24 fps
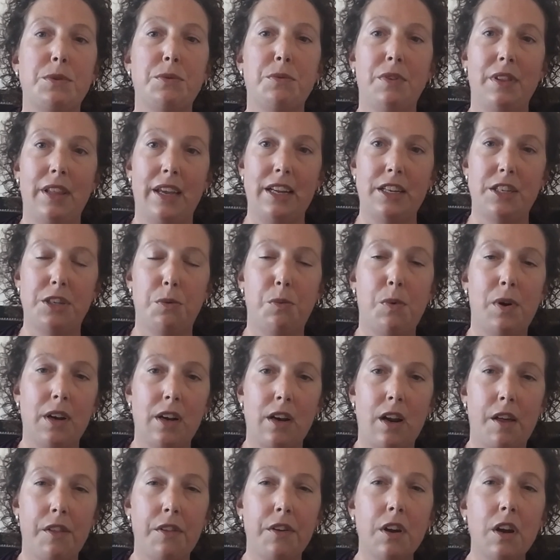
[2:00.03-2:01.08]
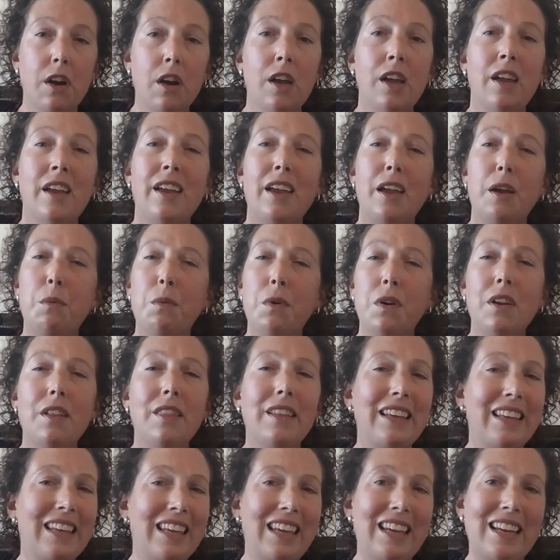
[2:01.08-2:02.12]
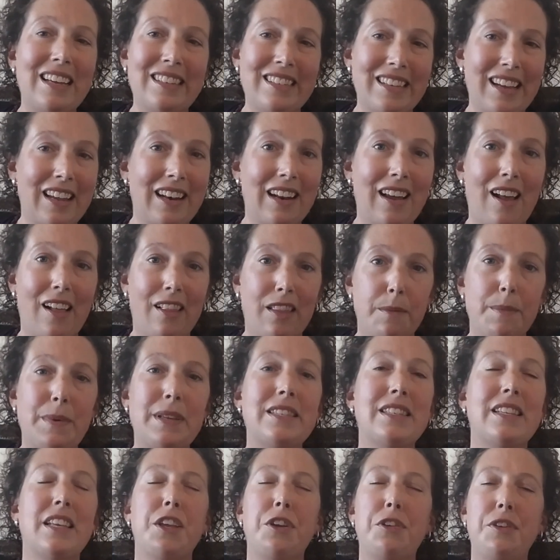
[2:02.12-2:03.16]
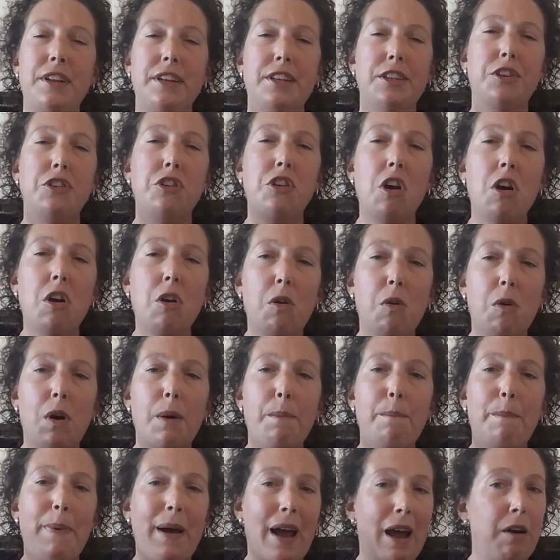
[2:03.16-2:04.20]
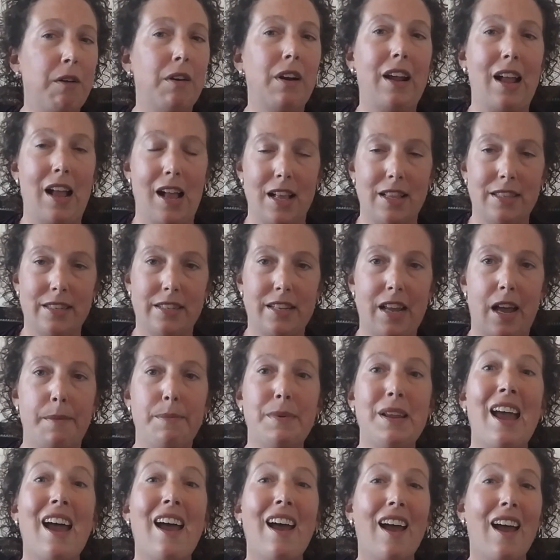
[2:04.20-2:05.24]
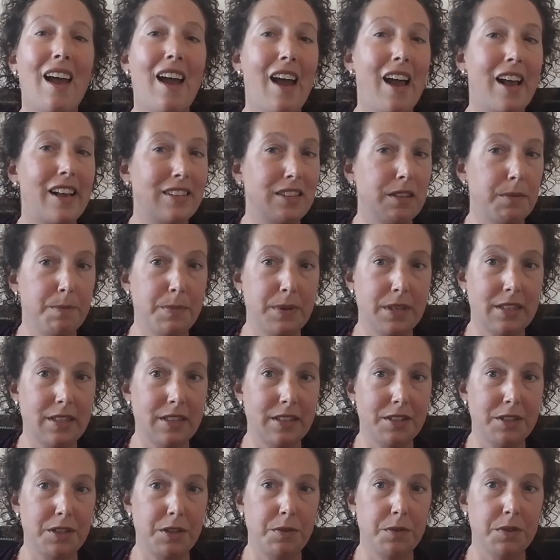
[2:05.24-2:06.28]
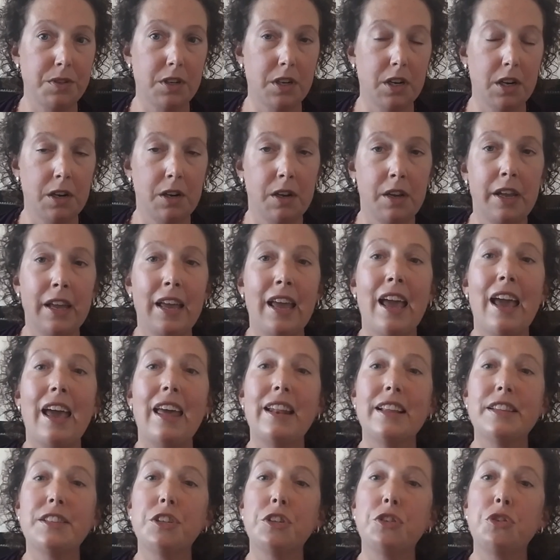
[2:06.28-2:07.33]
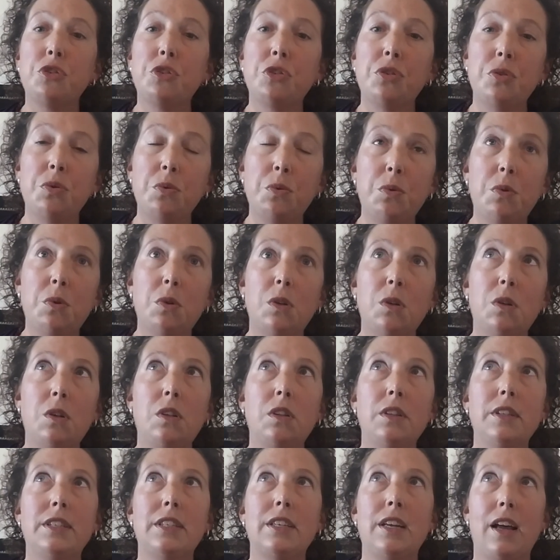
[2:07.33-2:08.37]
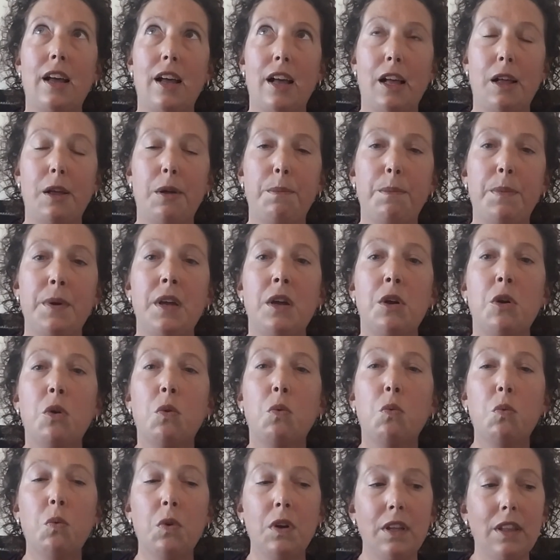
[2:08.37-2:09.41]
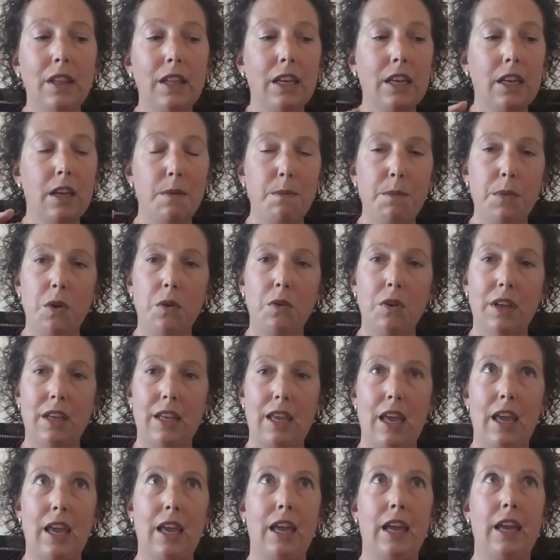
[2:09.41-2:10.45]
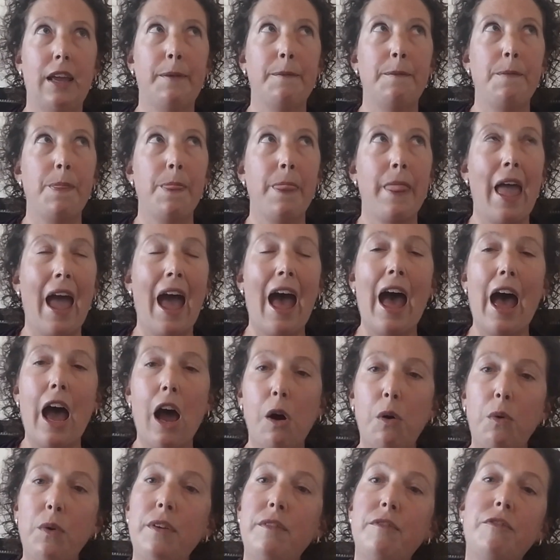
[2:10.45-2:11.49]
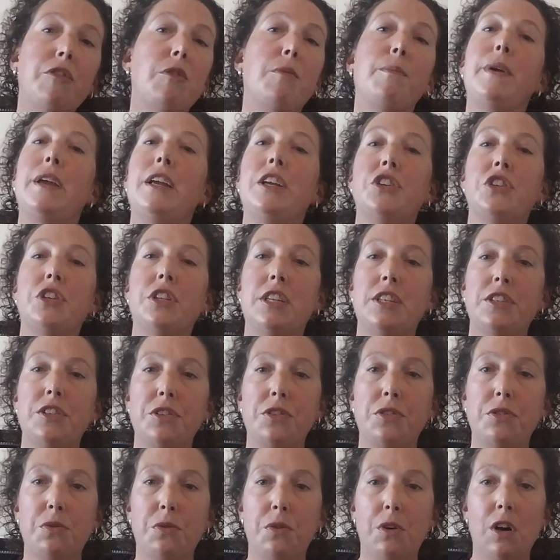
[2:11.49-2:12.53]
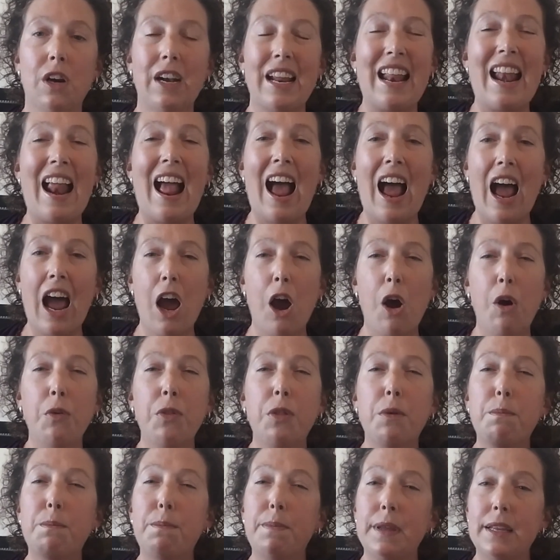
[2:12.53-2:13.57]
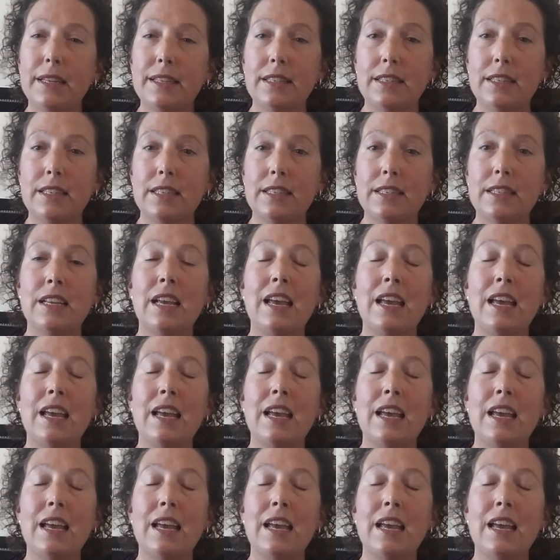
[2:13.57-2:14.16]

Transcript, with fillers: relate to one another and what are the key data elements that you need to know about a concept as a business user. And it's a tool to help really communicate how information is stored and how the business